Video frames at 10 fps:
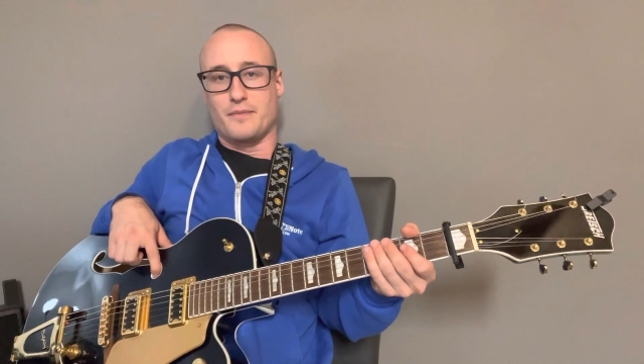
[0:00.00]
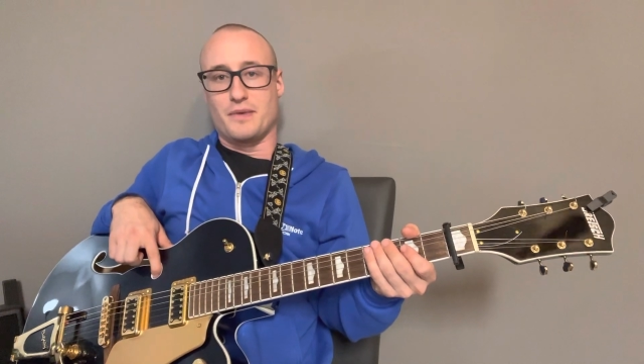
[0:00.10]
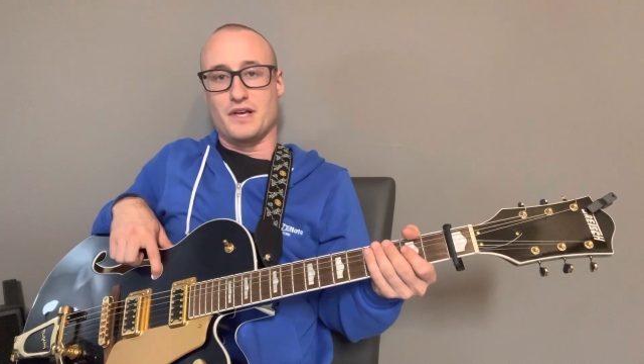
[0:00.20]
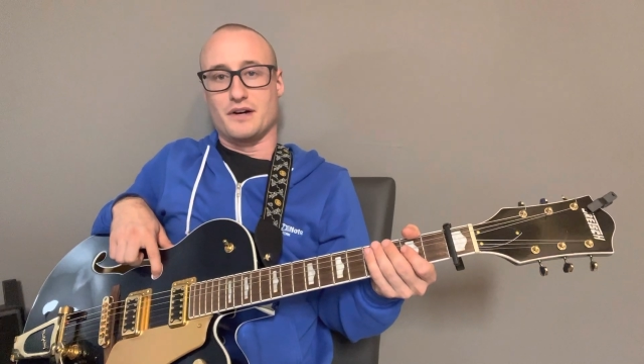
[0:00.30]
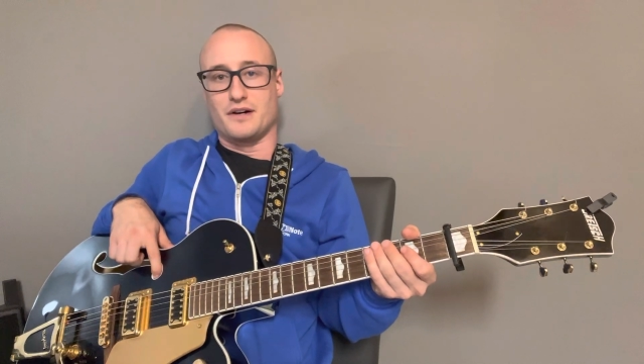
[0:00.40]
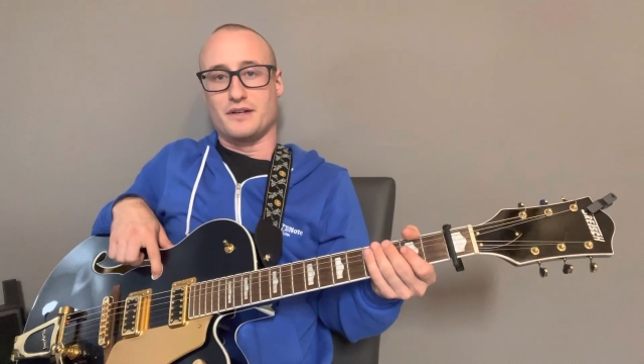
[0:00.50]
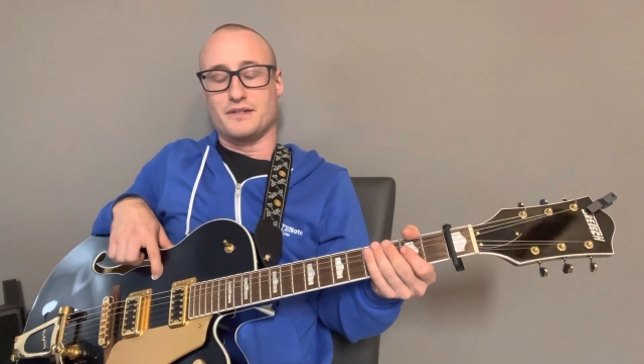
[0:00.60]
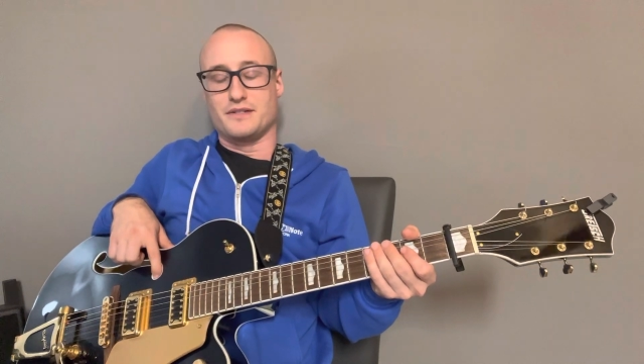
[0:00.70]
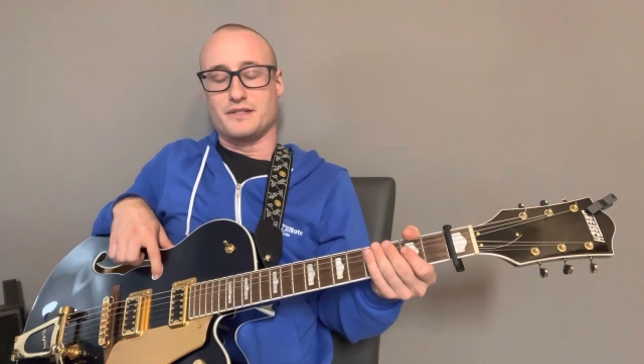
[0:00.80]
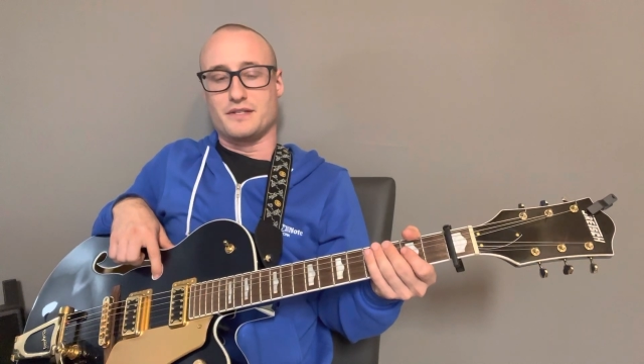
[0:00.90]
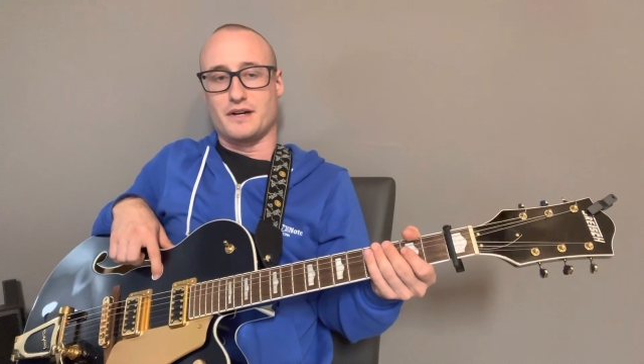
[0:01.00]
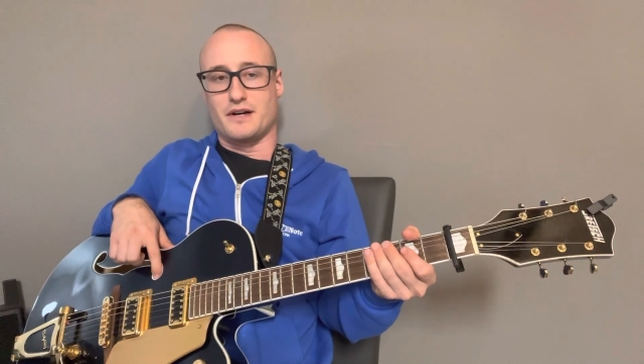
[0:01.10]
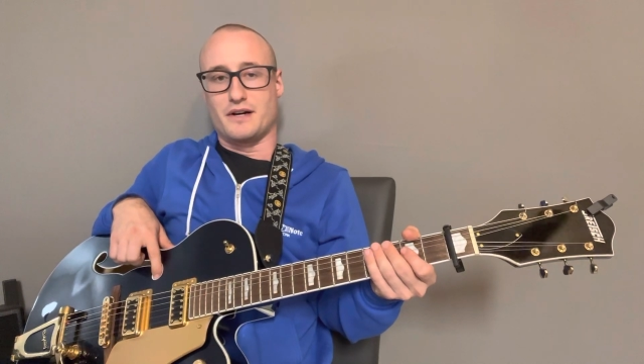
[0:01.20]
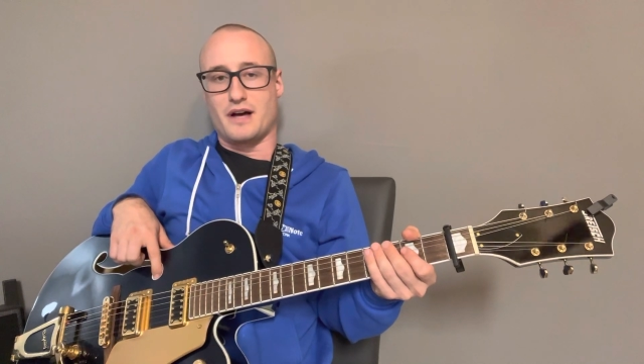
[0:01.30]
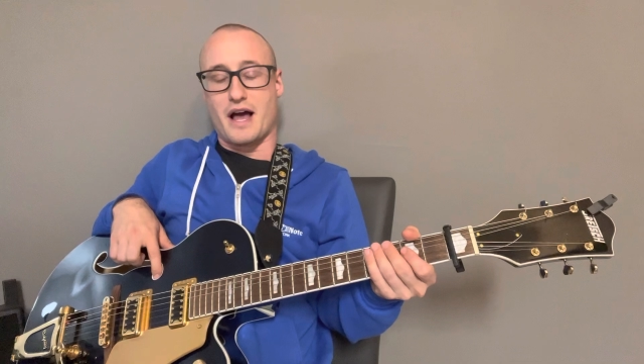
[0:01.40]
because
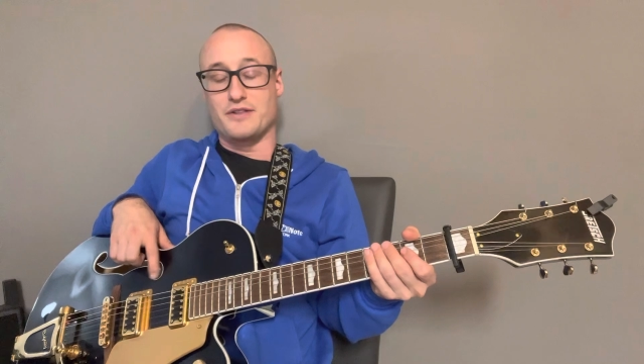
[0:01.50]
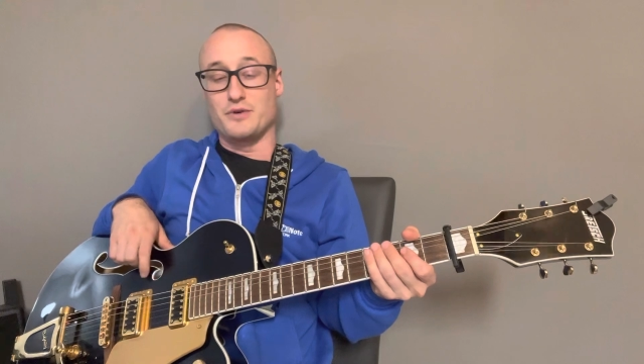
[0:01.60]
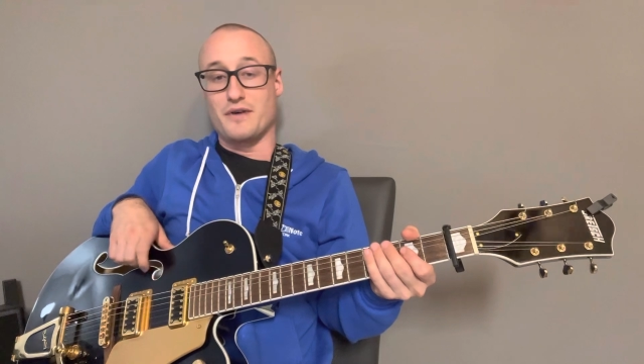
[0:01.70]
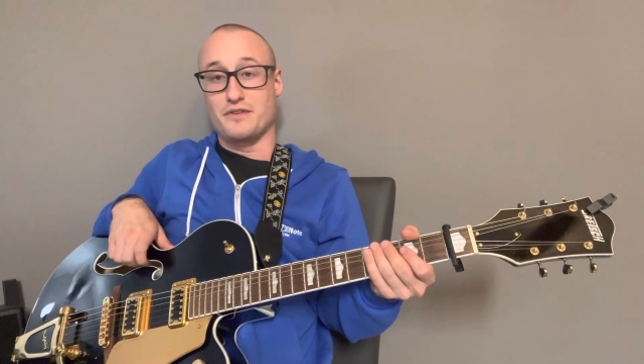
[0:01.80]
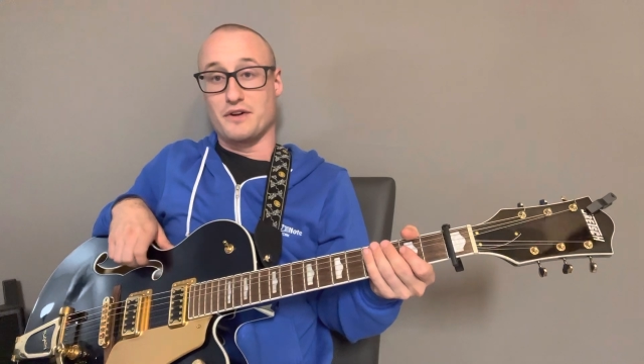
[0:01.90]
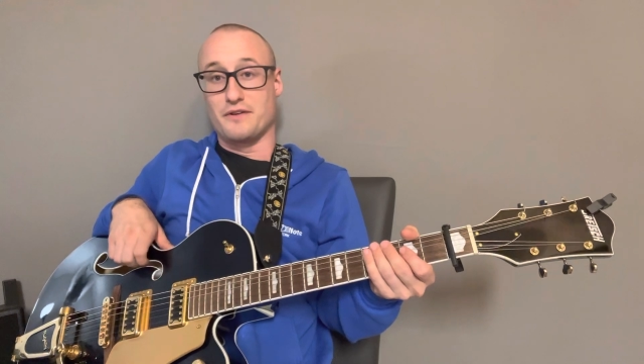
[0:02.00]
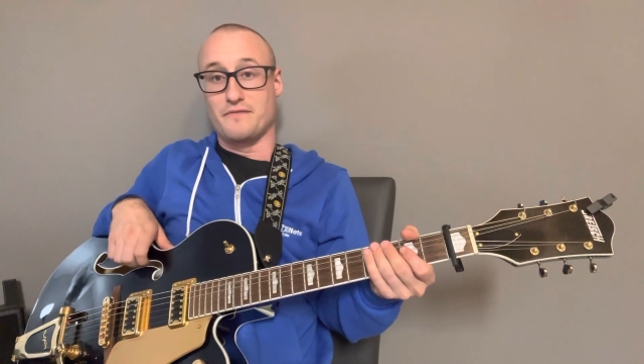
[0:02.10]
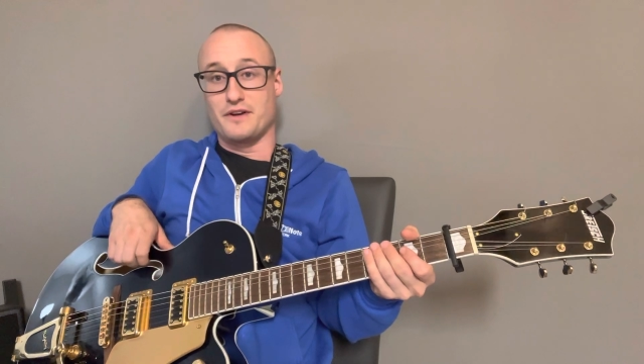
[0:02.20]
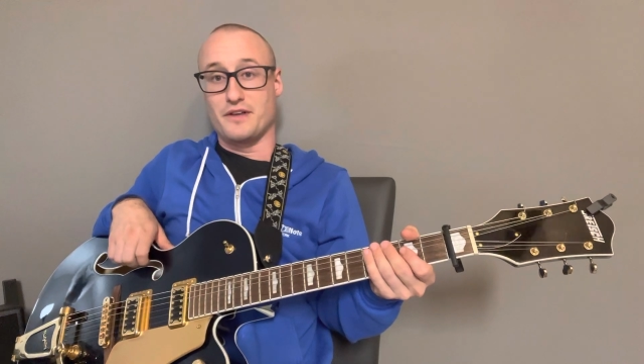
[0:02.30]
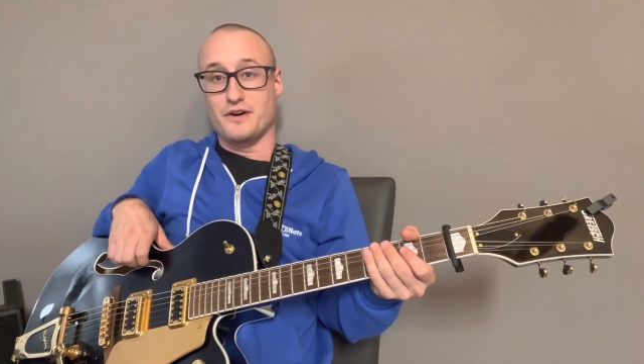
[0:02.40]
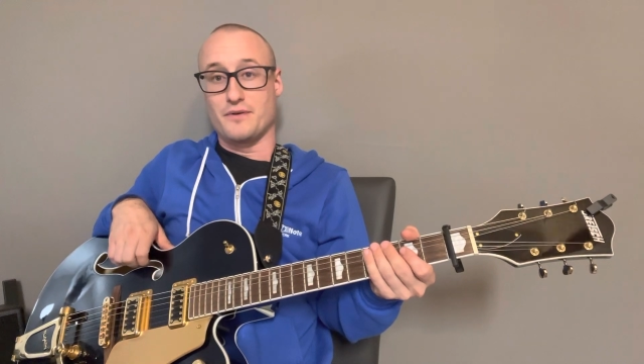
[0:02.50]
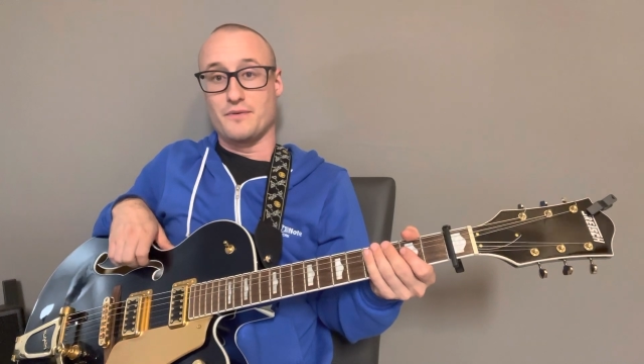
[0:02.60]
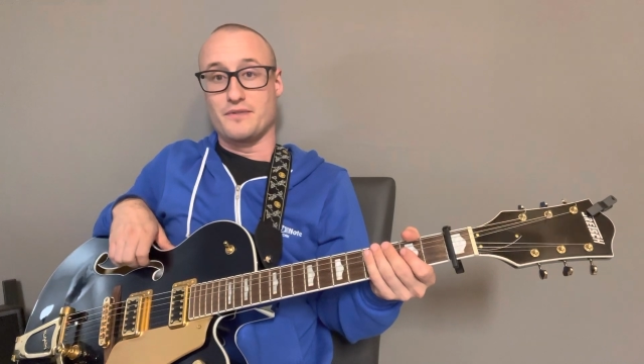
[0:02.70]
I do have another video